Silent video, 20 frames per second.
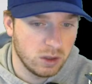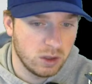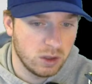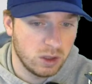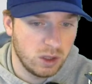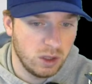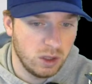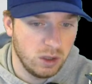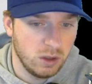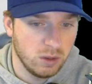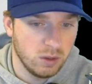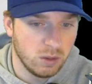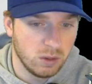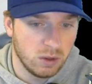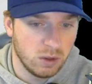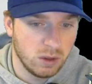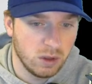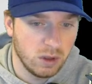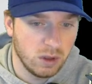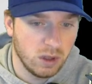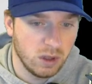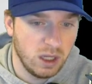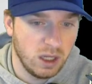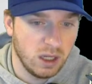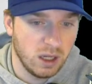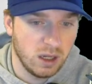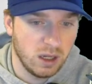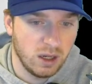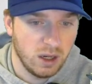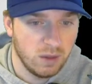to
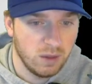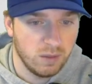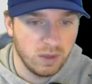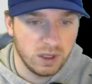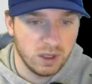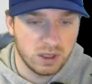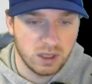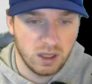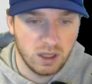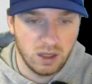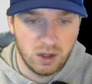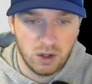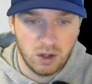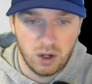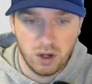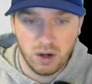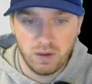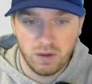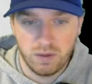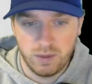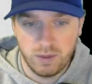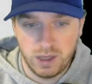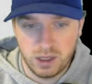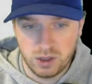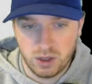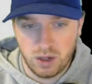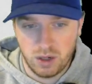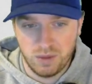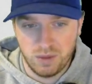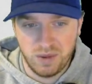the, now it's a little hard for me to
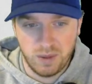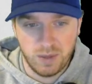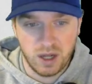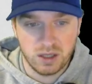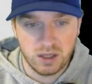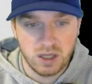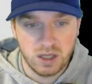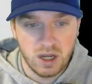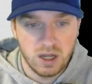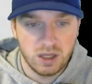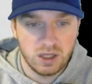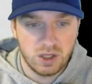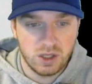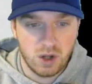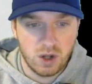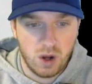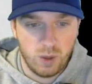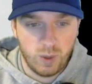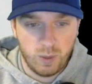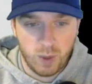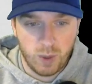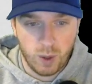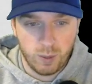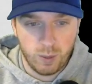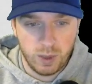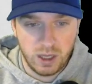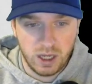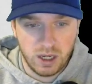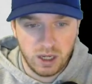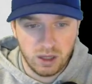draw with my mouse, they should all be
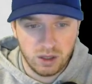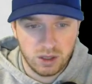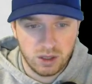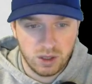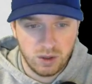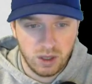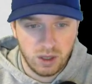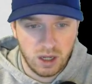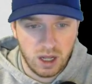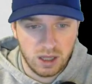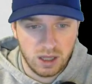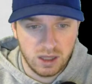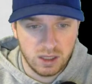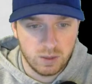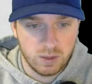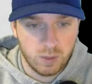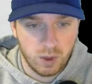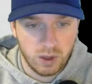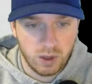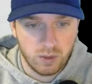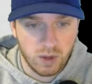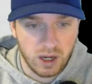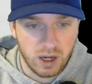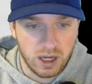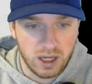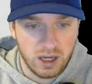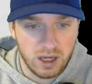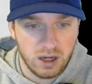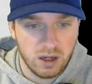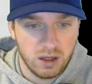perpendicular to it at this point right
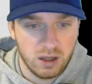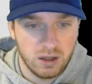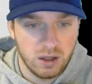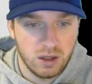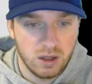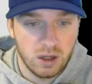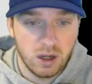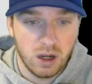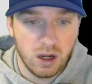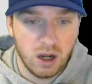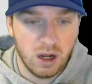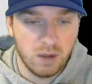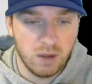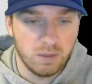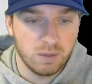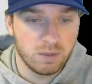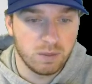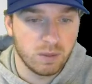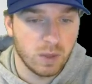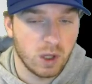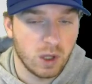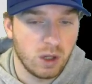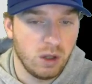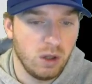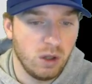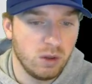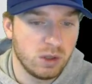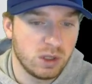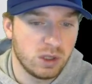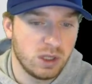here,
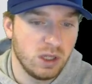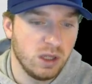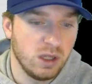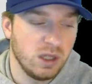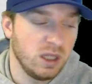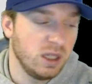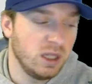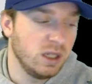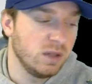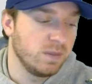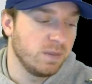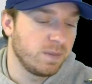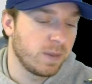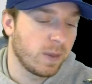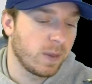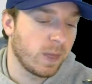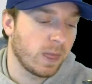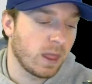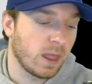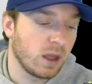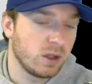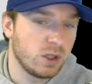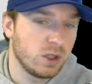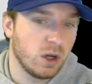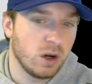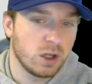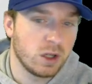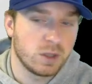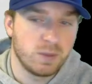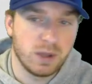close to the
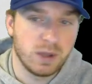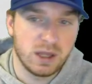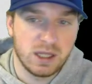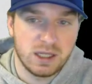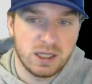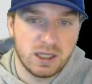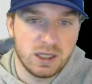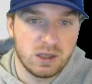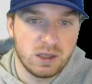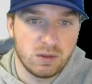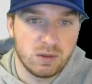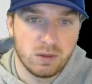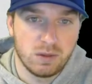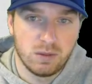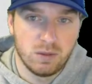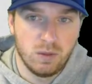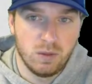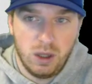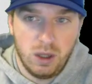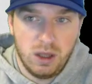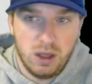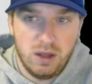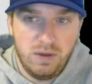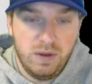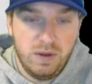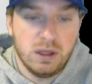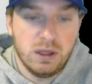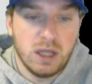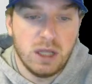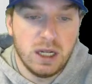charge, but this is what the
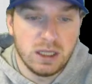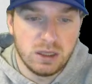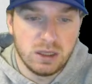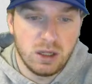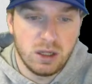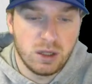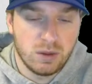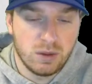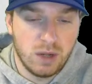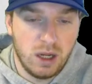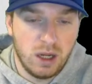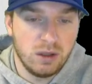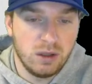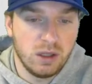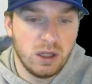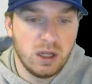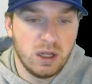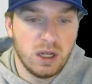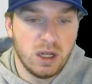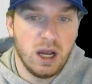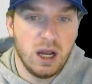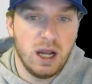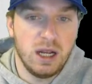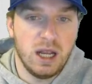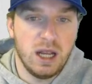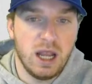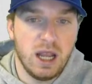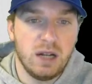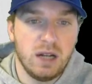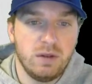field lines look around a
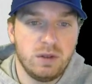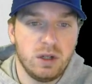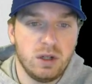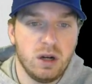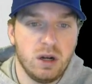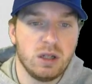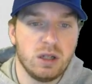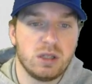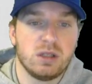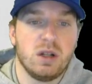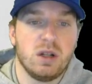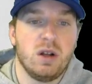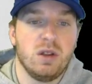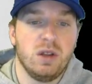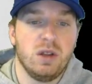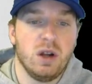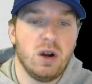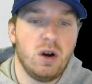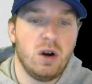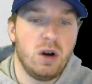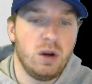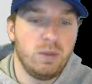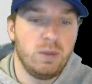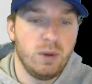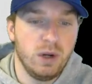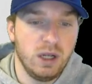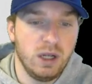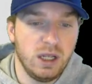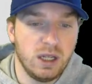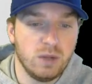negative charge. They're all
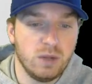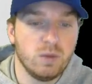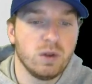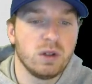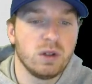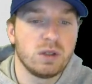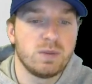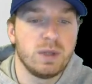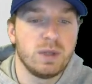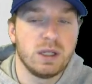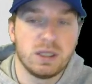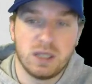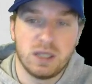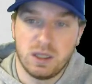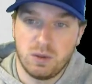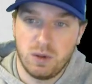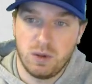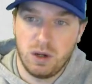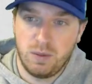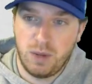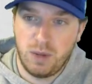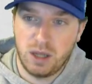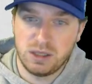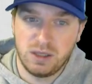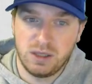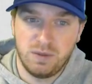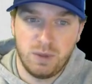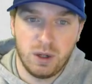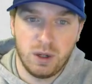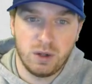pointing inwards because that's where a
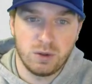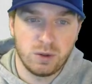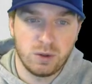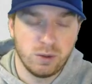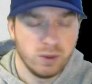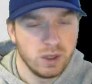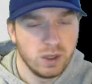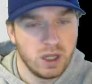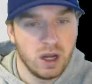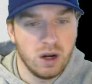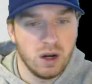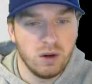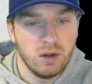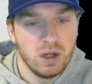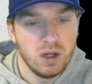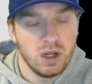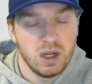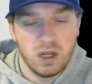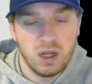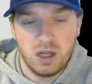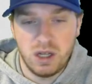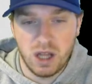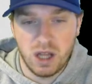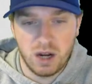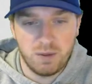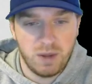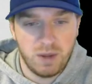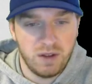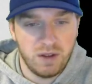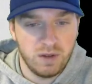positive particle would go.
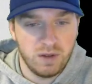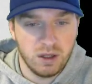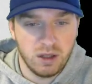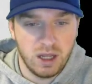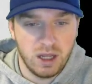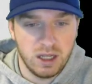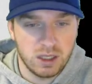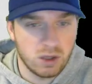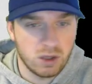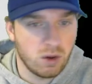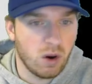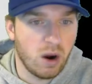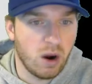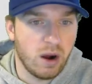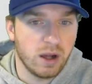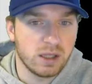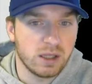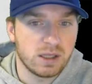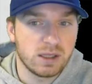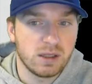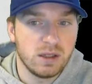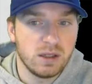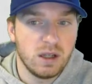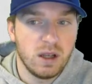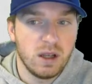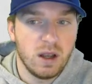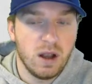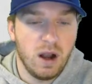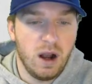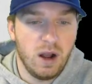None of my field lines cross.
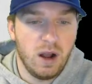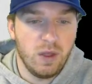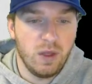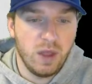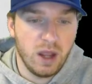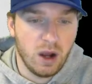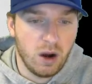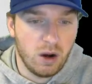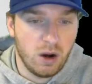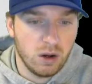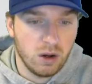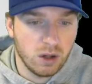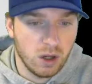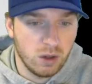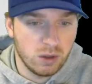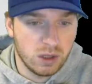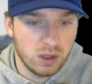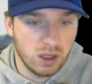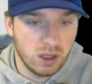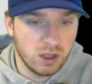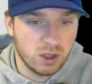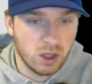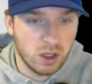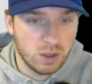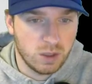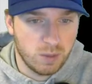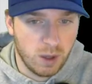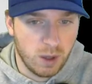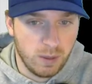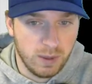They all go to the
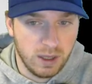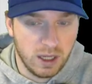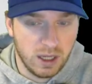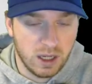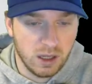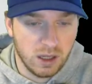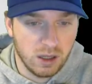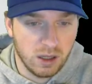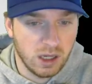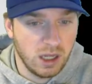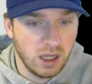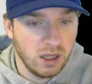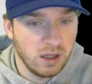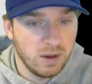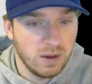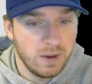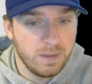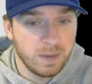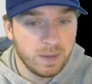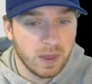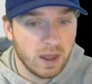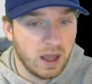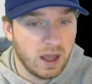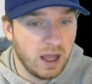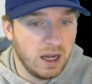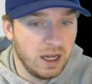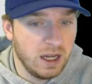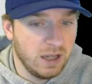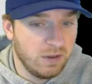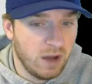charge perpendicularly.
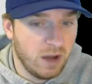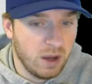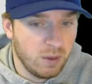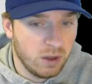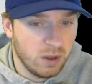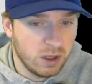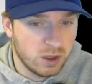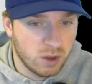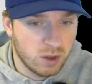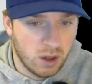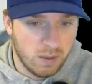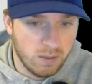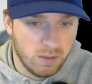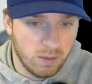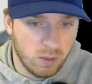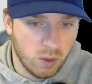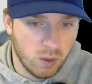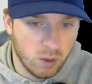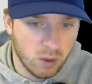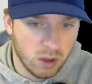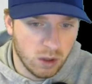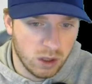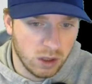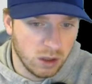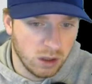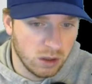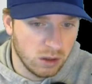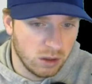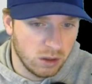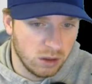And if I were to draw
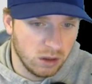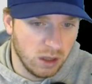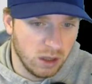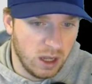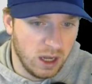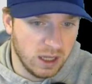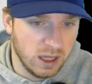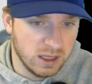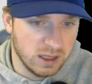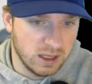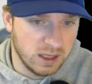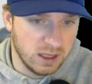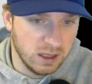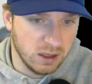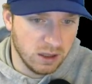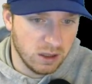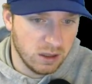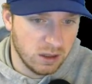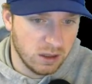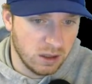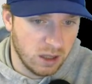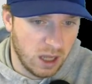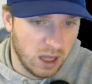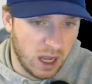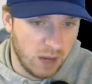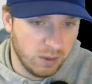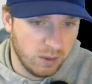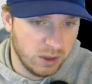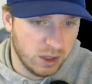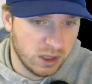more lines here,
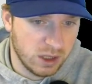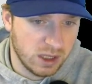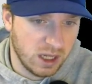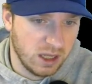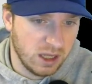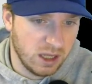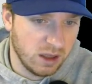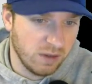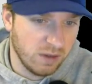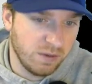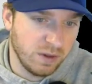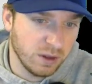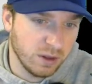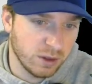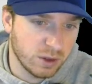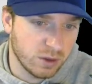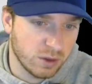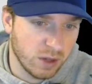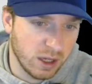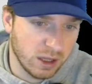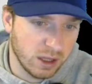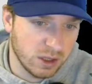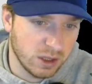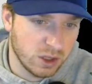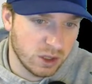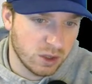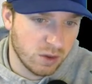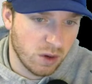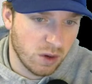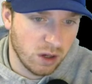I would just say that the field strength is
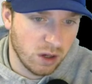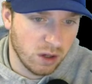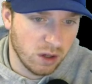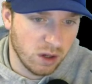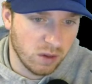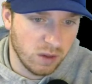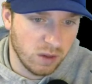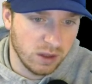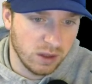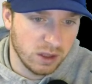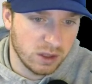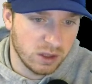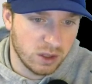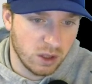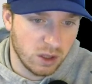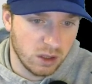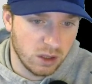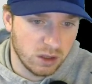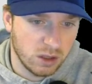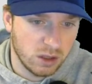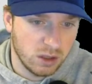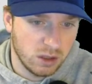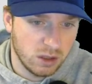stronger around this charge.